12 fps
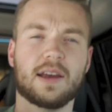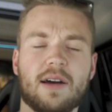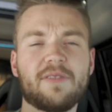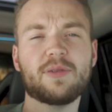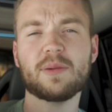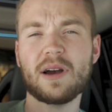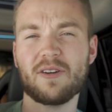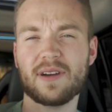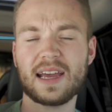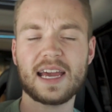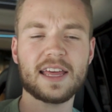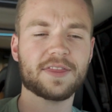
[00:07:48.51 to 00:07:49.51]
Now I've put about
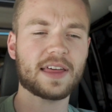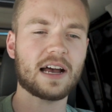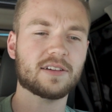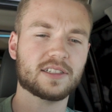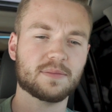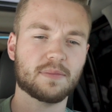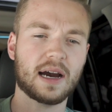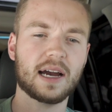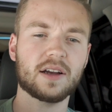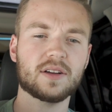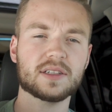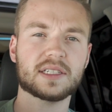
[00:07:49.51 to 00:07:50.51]
8,000
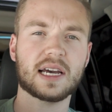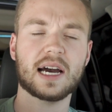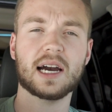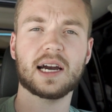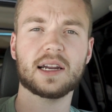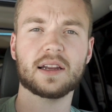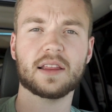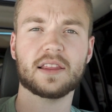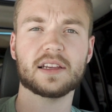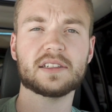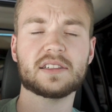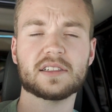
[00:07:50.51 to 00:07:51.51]
miles on
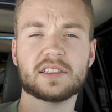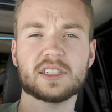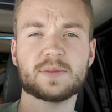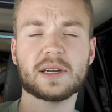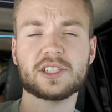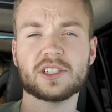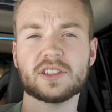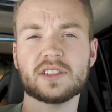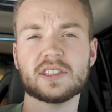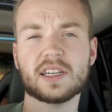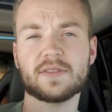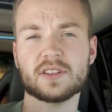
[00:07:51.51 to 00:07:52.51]
this suspension
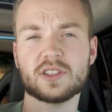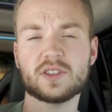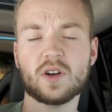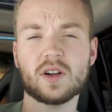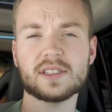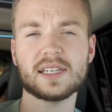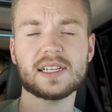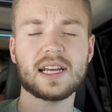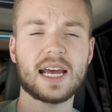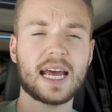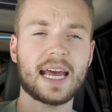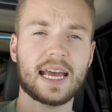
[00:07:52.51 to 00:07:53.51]
since I've installed it,
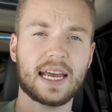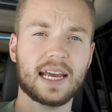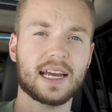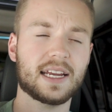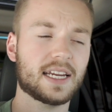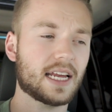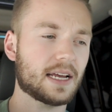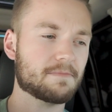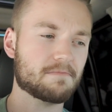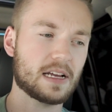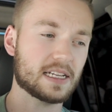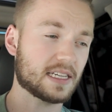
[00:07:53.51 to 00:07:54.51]
and
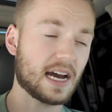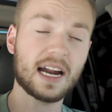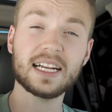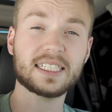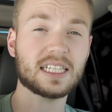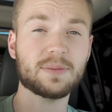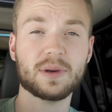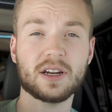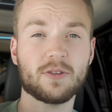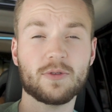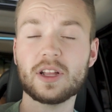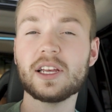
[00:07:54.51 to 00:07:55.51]
it's honestly been
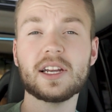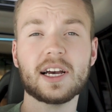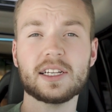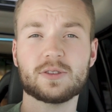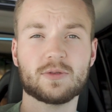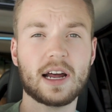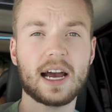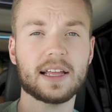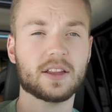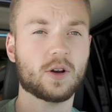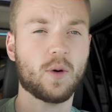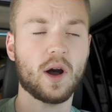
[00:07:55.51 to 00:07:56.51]
a really nice
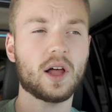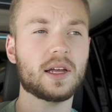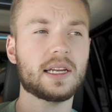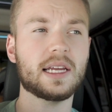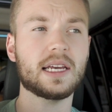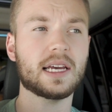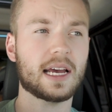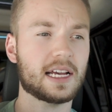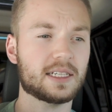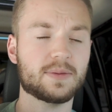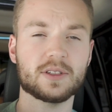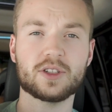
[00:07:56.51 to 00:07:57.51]
ride. The quality
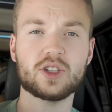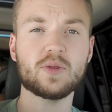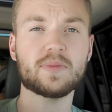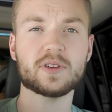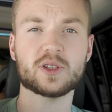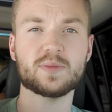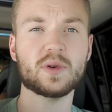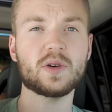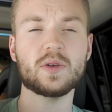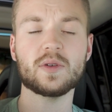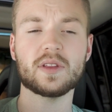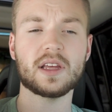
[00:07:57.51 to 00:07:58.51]
has been super
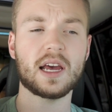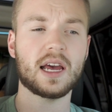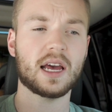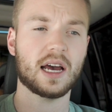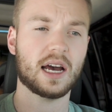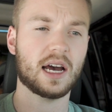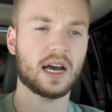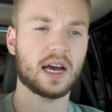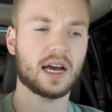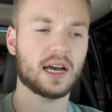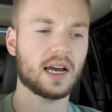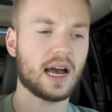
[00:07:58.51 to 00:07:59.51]
smooth.
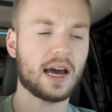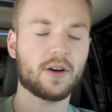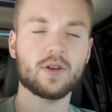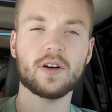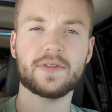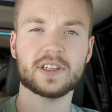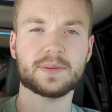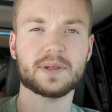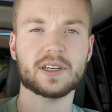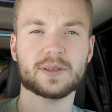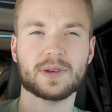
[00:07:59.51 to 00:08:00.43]
I don't know if it's because